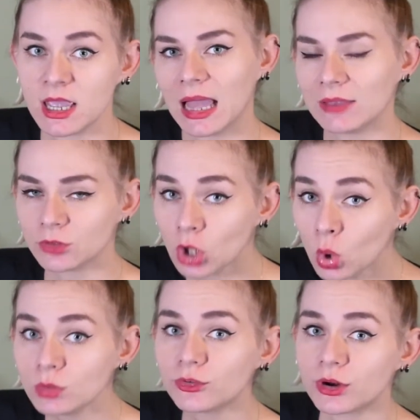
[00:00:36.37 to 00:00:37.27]
I've
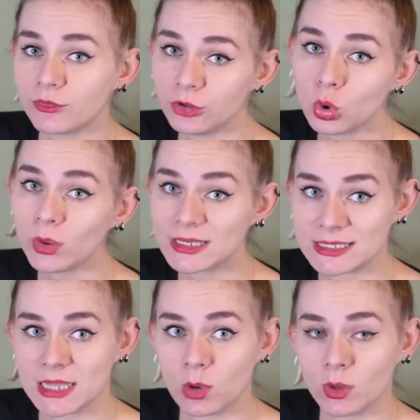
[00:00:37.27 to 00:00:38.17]
known for a few weeks
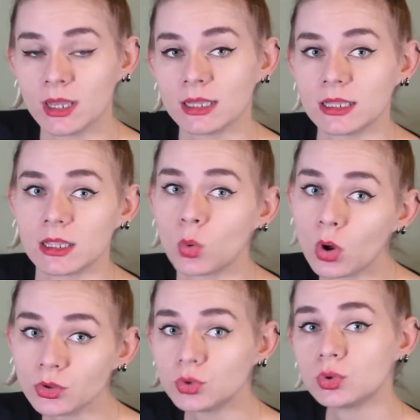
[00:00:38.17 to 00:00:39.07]
now that I
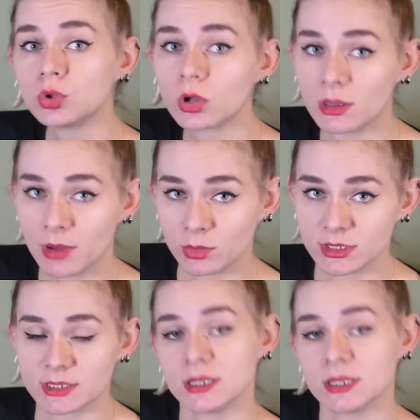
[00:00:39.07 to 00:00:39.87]
wanted to talk about it,